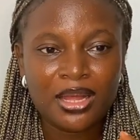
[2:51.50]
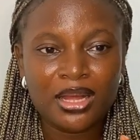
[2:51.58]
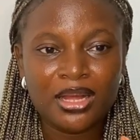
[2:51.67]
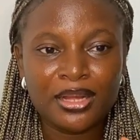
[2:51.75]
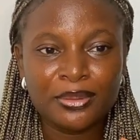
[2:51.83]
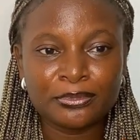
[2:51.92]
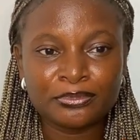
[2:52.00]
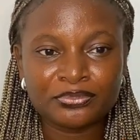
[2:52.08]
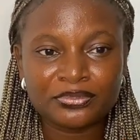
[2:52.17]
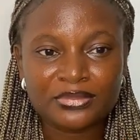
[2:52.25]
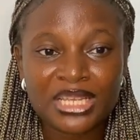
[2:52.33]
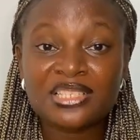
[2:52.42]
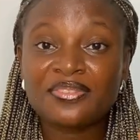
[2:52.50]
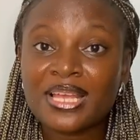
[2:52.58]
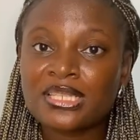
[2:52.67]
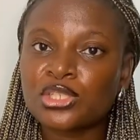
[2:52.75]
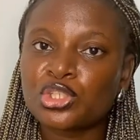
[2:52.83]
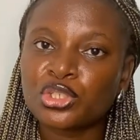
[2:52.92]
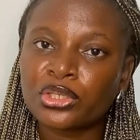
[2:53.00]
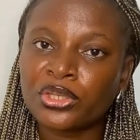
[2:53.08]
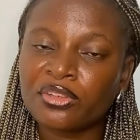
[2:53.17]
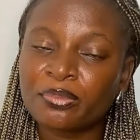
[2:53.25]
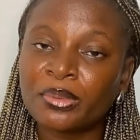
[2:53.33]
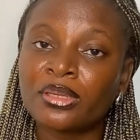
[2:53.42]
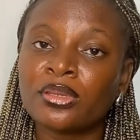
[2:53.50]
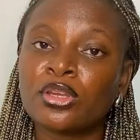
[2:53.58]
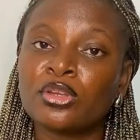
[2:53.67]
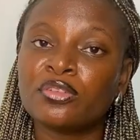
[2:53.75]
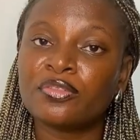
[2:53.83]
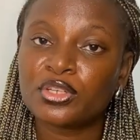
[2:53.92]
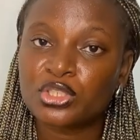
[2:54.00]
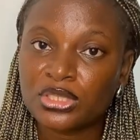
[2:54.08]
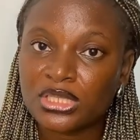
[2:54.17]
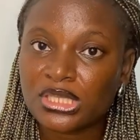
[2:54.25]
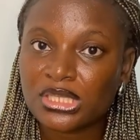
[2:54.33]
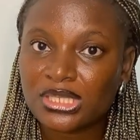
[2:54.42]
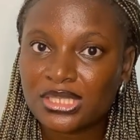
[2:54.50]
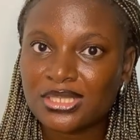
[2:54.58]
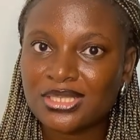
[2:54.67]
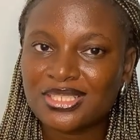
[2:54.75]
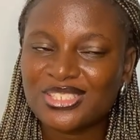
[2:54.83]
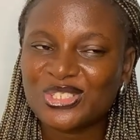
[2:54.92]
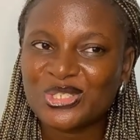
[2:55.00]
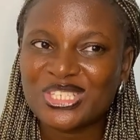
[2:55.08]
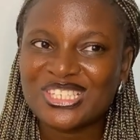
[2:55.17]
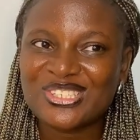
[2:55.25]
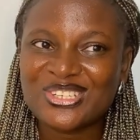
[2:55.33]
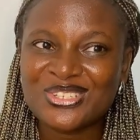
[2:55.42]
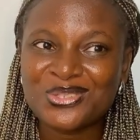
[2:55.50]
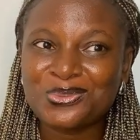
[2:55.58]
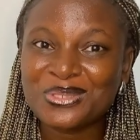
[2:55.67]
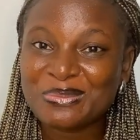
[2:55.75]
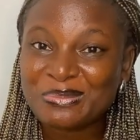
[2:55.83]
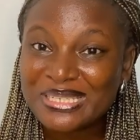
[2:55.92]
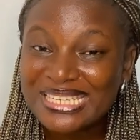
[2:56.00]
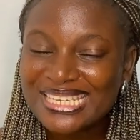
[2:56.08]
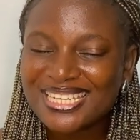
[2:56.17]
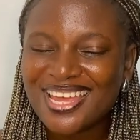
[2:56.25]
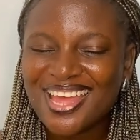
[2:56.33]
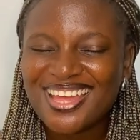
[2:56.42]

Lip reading: far as the journey of being a good virtual assistant is concerned would be